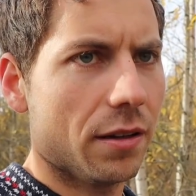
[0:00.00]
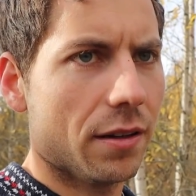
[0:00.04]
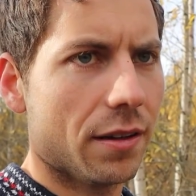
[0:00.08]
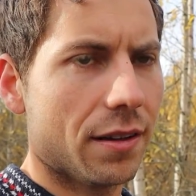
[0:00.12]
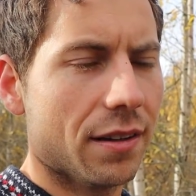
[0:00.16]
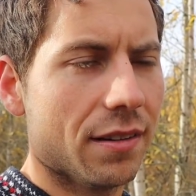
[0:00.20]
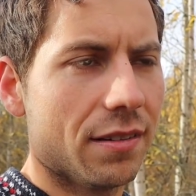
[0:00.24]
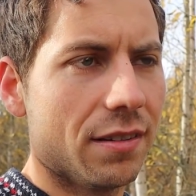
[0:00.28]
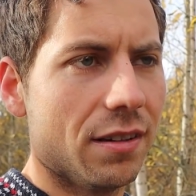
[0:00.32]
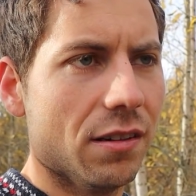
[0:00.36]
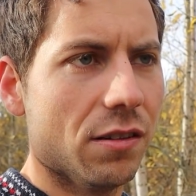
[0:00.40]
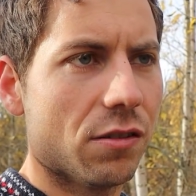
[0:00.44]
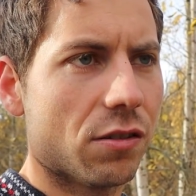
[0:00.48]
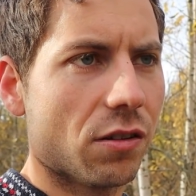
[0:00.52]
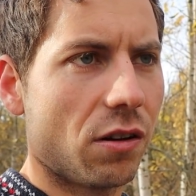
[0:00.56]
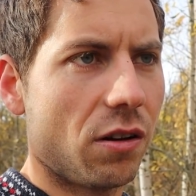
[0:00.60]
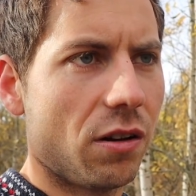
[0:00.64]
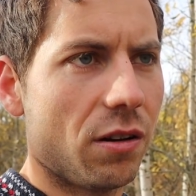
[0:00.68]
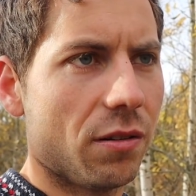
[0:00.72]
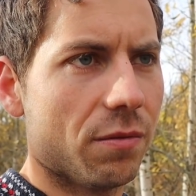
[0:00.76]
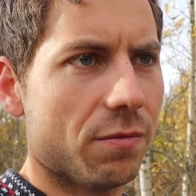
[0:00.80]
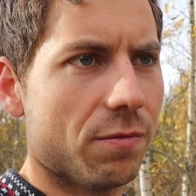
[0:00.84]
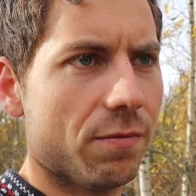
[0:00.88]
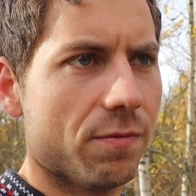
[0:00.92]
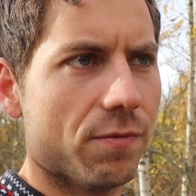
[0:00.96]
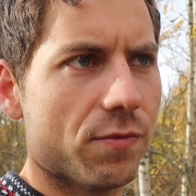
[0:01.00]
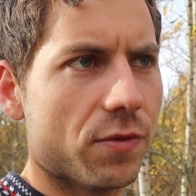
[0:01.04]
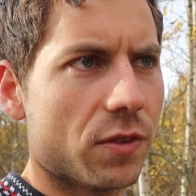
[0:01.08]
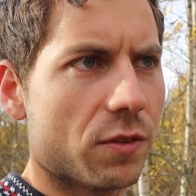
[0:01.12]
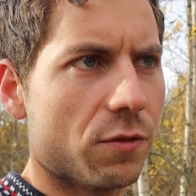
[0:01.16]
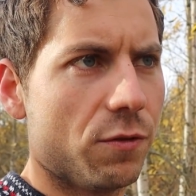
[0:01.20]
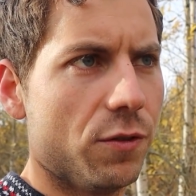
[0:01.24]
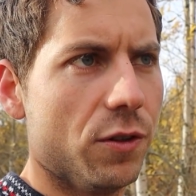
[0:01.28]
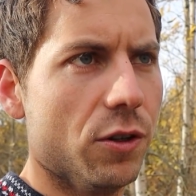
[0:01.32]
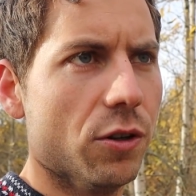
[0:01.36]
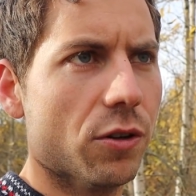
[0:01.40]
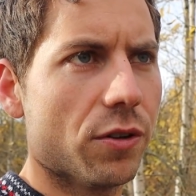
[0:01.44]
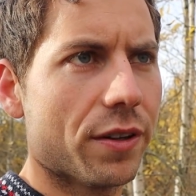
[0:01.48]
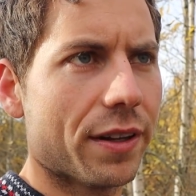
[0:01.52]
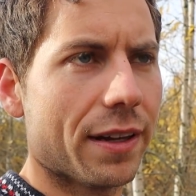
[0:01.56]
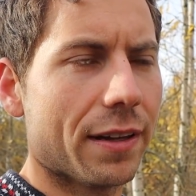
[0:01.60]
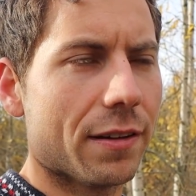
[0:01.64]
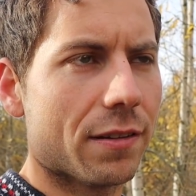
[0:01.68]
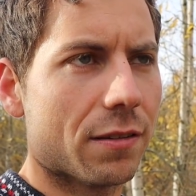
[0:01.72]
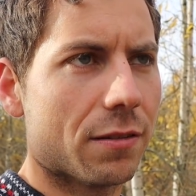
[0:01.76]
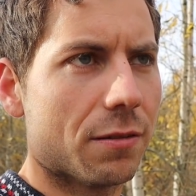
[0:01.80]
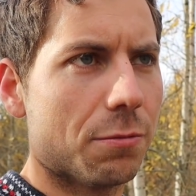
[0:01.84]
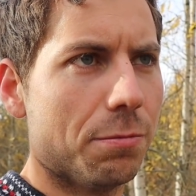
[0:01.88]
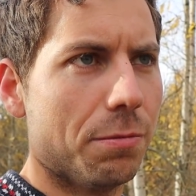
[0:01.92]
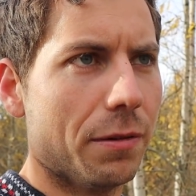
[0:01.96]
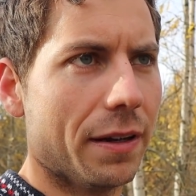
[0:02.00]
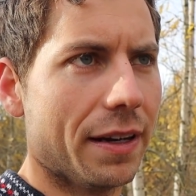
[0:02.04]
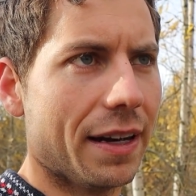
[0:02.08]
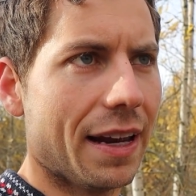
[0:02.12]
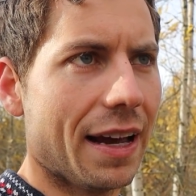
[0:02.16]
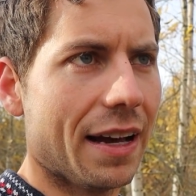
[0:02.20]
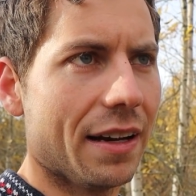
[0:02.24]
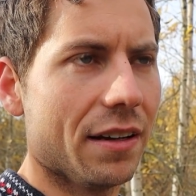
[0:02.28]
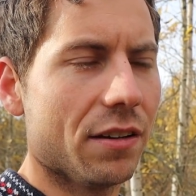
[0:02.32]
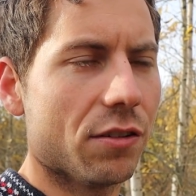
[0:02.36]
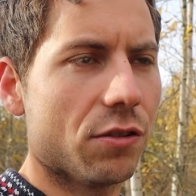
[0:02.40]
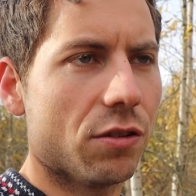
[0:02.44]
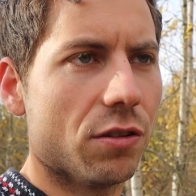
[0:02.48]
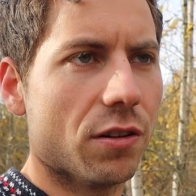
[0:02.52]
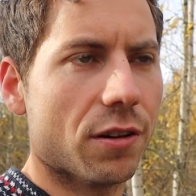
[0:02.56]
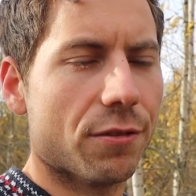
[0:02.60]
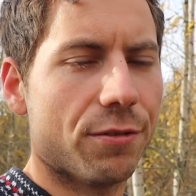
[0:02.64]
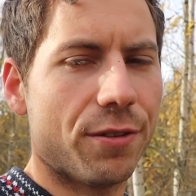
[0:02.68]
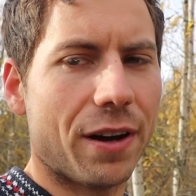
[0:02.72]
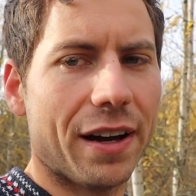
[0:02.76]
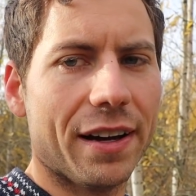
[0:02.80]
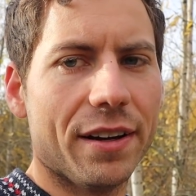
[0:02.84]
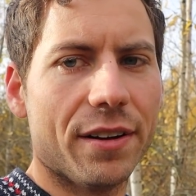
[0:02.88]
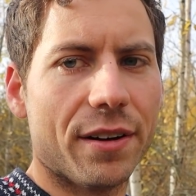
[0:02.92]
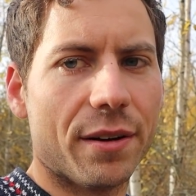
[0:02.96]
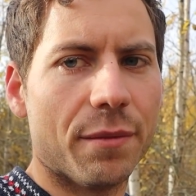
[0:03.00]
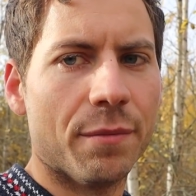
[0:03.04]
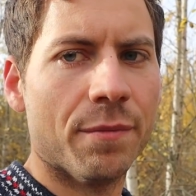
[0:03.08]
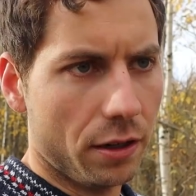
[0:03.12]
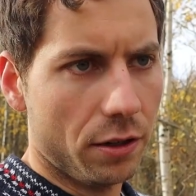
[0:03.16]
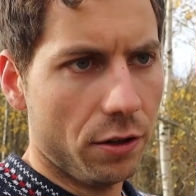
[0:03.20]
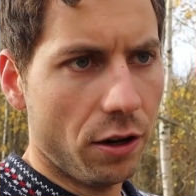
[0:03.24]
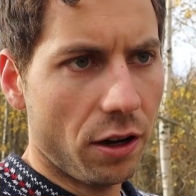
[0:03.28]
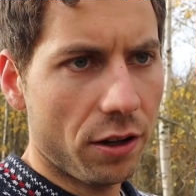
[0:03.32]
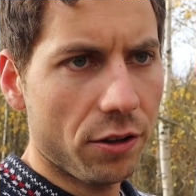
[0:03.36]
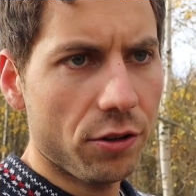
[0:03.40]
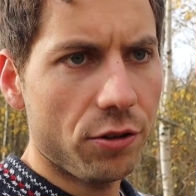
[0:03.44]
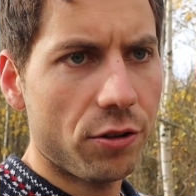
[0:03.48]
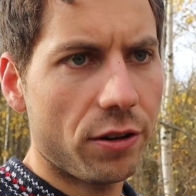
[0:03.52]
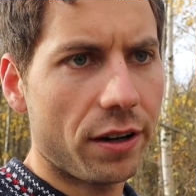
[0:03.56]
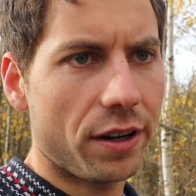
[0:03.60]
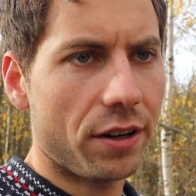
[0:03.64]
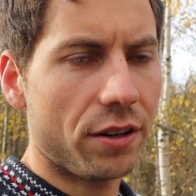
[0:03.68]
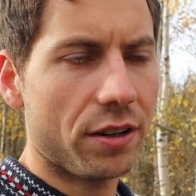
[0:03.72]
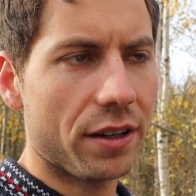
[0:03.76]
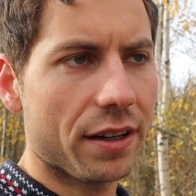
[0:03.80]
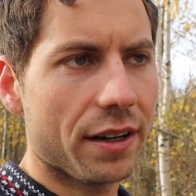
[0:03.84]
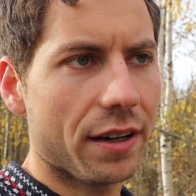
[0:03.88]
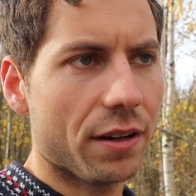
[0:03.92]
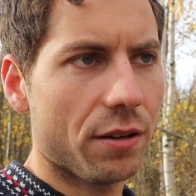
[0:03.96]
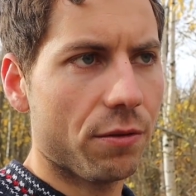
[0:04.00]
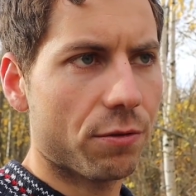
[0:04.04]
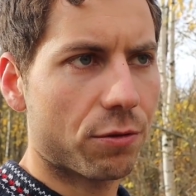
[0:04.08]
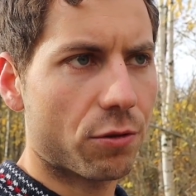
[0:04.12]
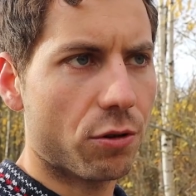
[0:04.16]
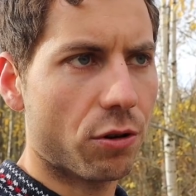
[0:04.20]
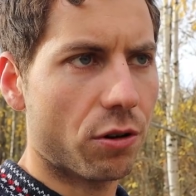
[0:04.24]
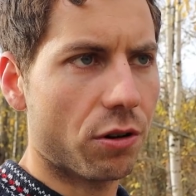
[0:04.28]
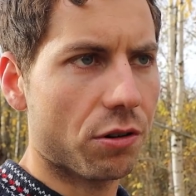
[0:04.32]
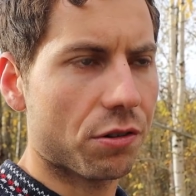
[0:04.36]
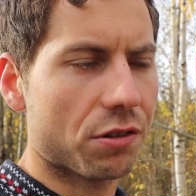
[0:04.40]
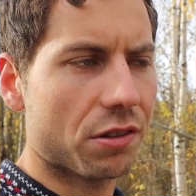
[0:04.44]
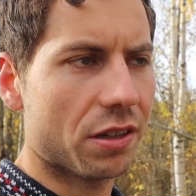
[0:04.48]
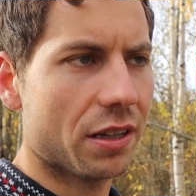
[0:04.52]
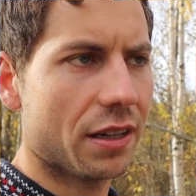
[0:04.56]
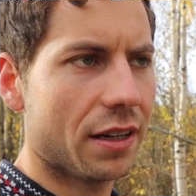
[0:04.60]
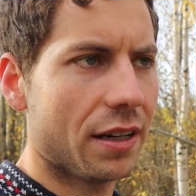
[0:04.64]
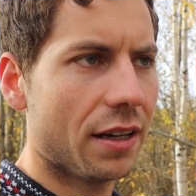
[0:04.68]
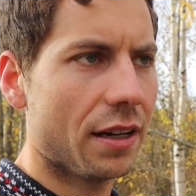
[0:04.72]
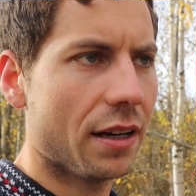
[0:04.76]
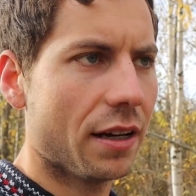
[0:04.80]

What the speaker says: This is all fuel that's been added to the fire. Another area, of course,